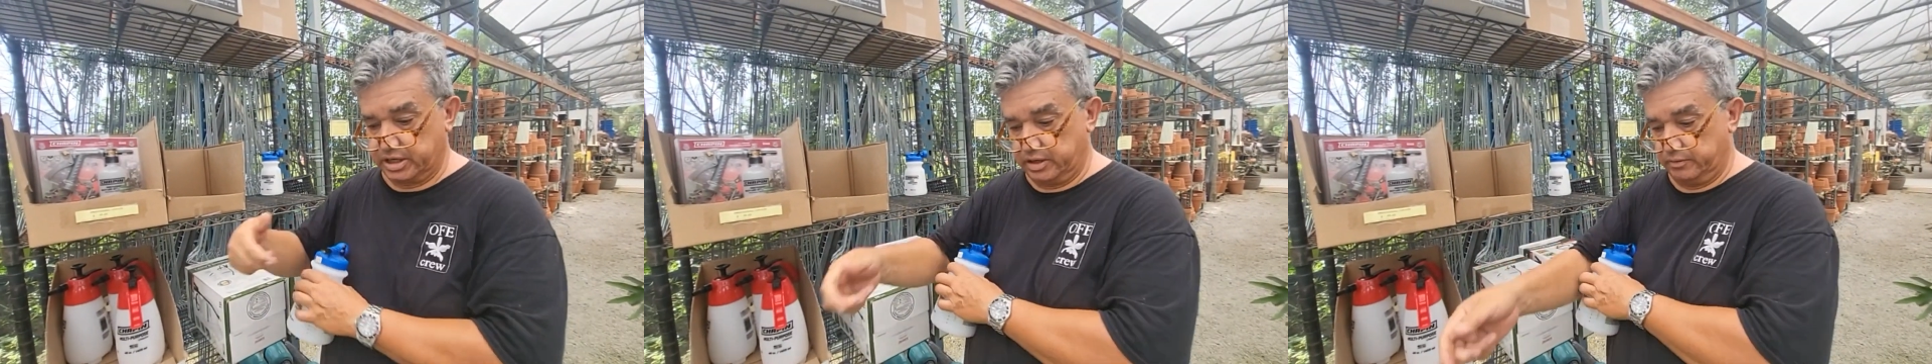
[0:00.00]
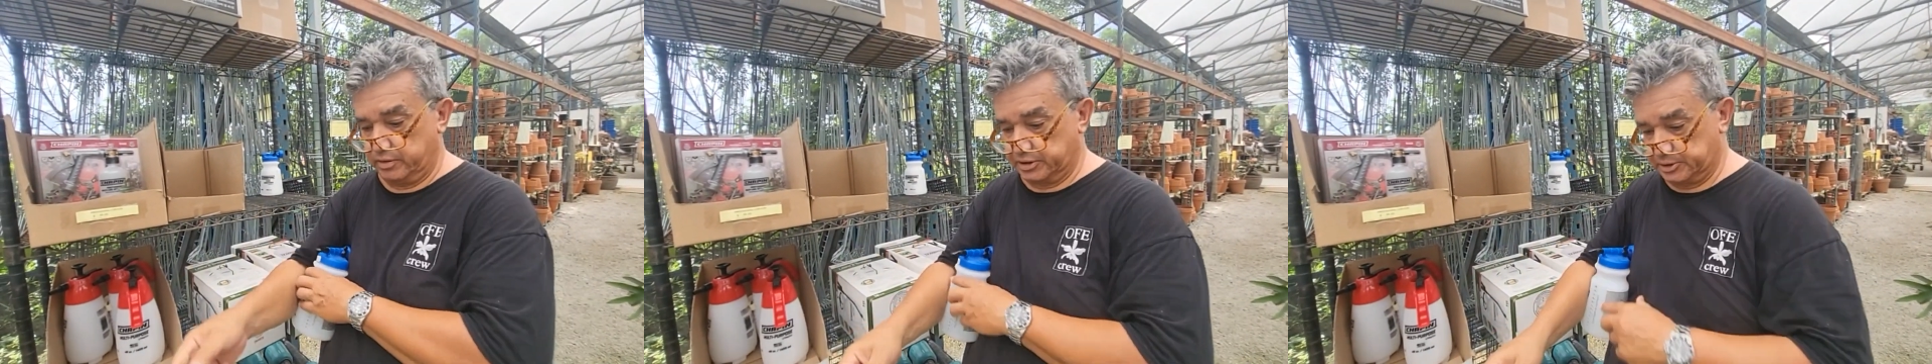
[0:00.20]

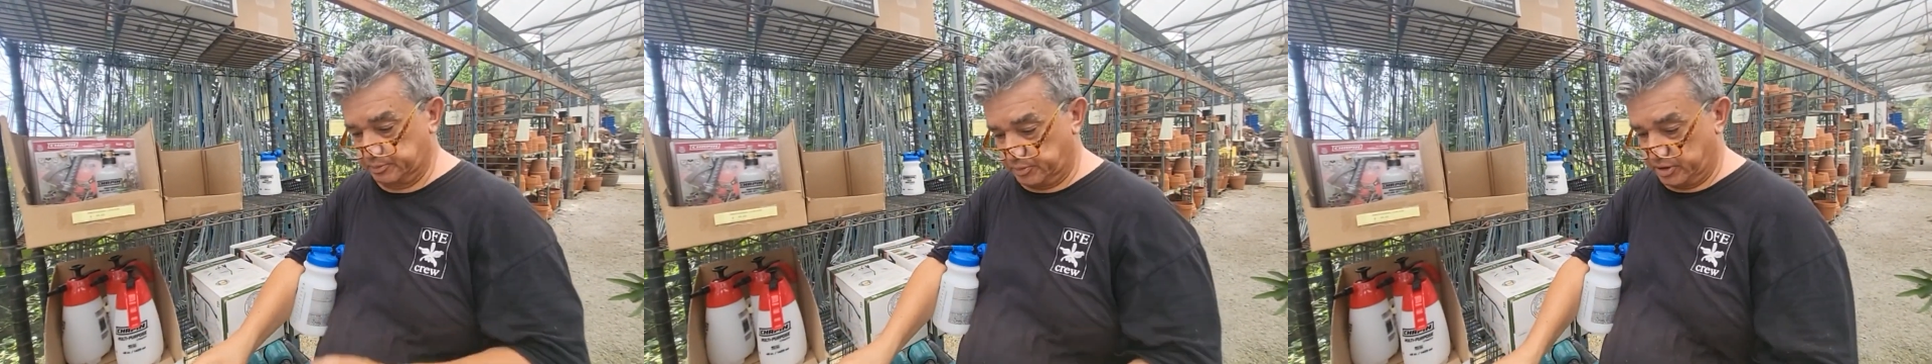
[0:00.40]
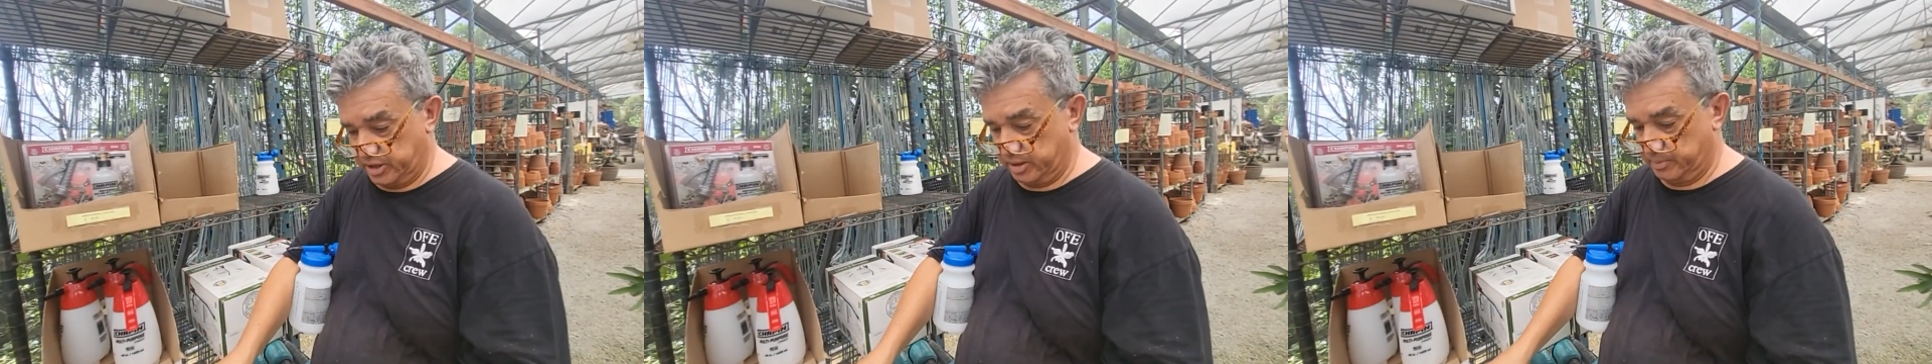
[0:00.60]
give you a
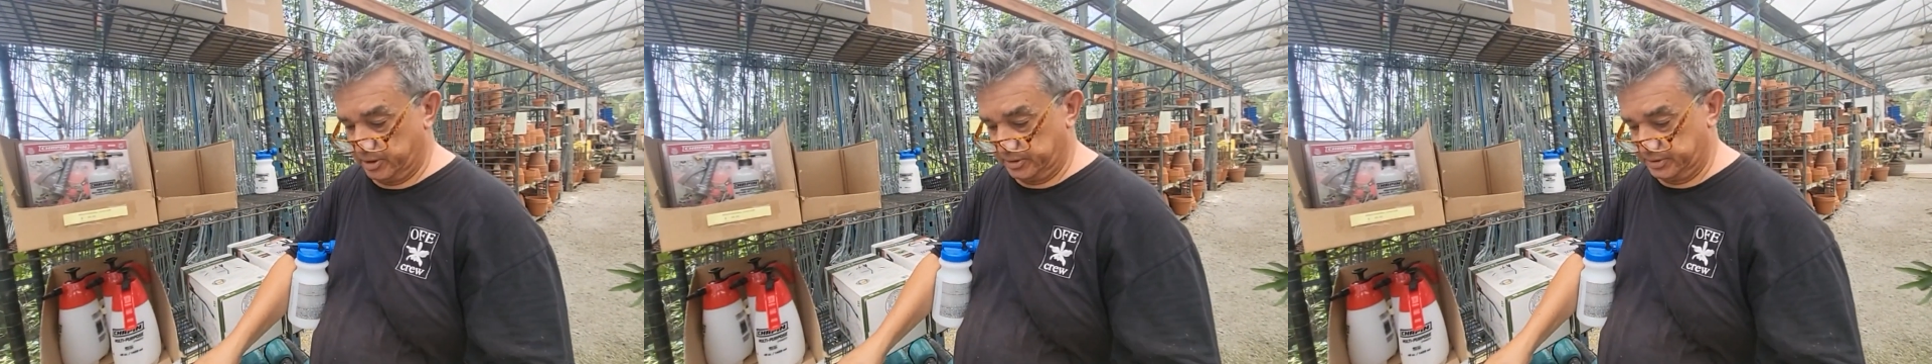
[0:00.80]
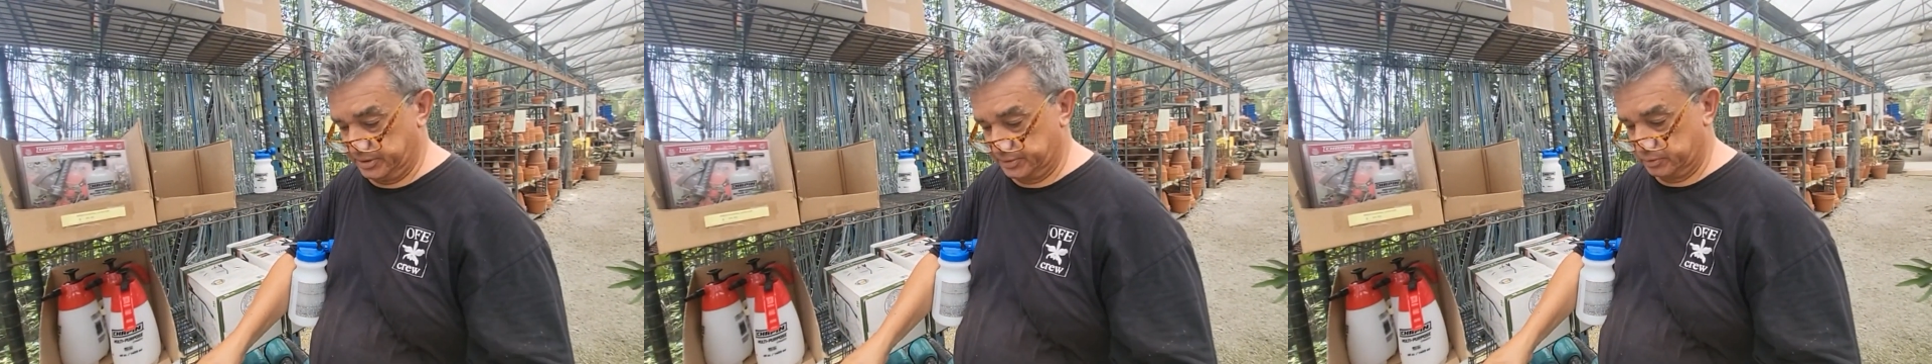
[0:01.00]
spray
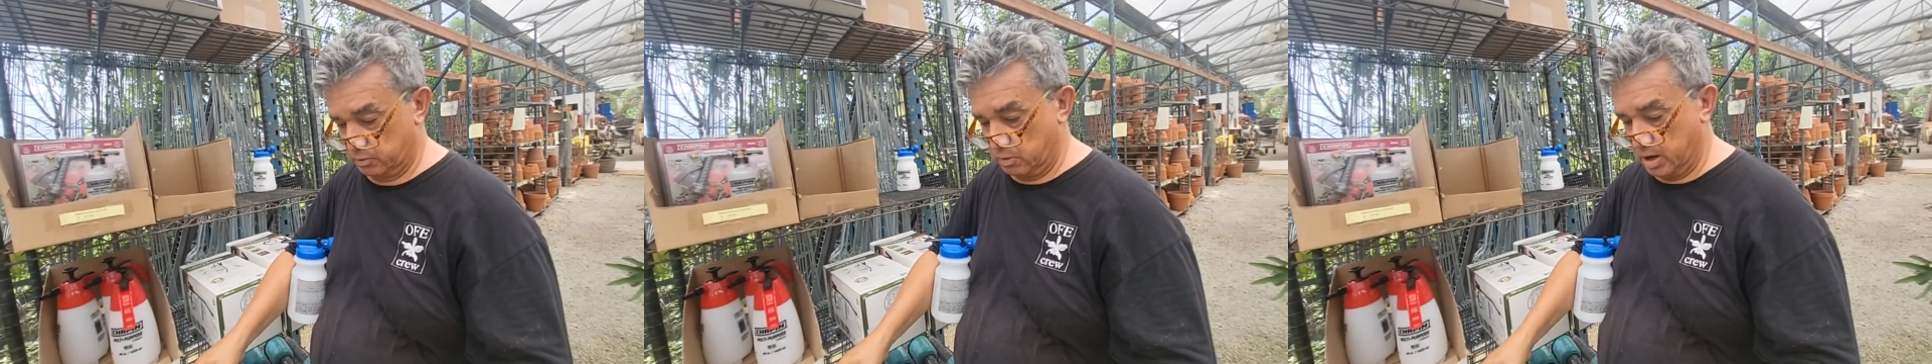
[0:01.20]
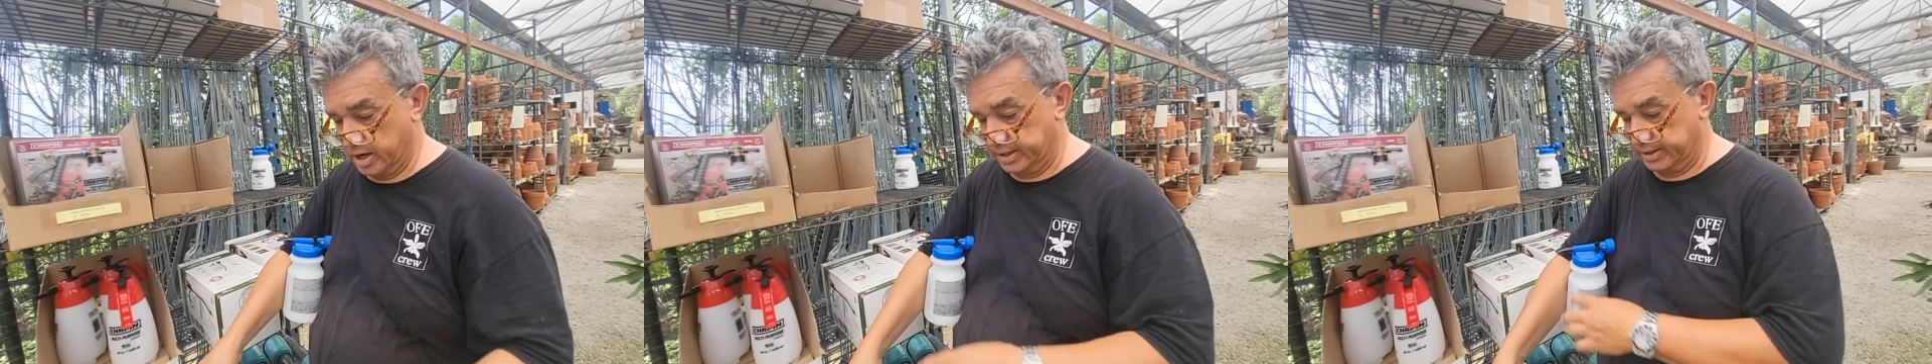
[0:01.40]
about this
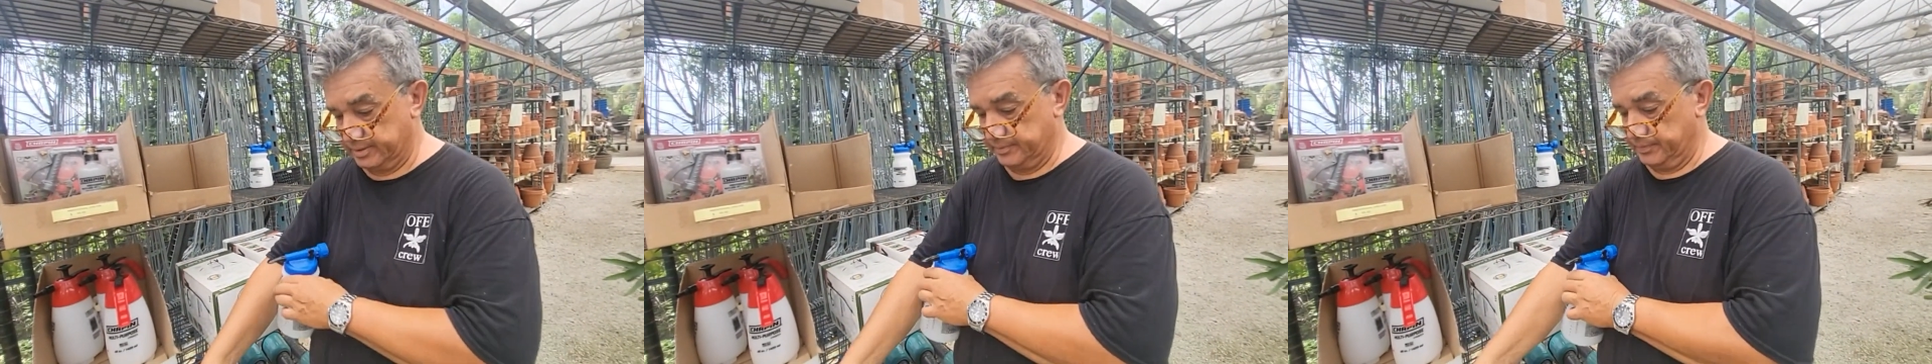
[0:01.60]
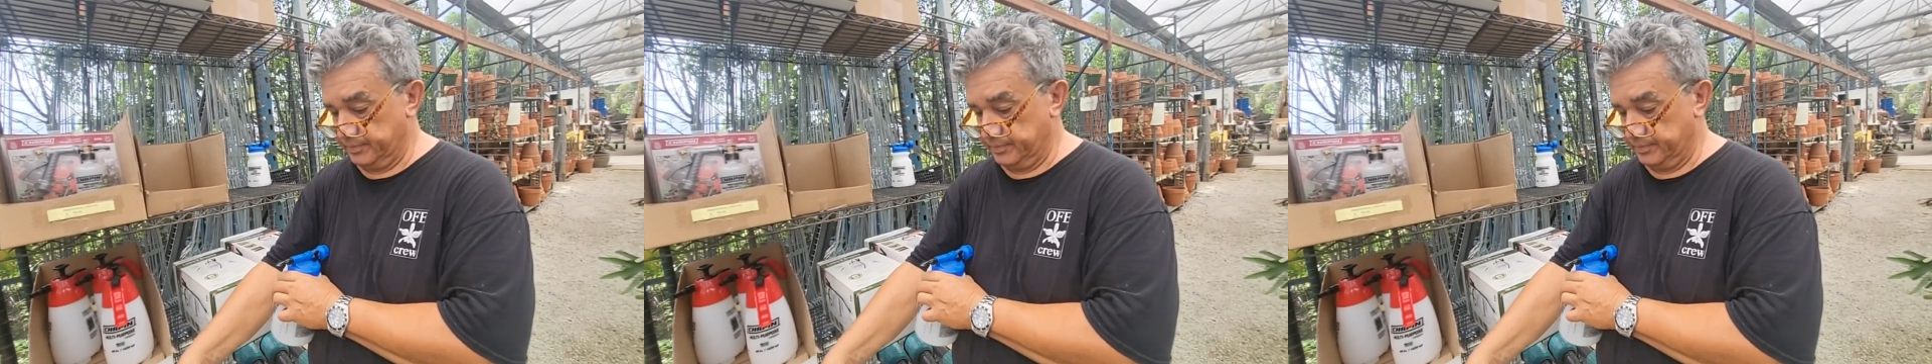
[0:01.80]
wide.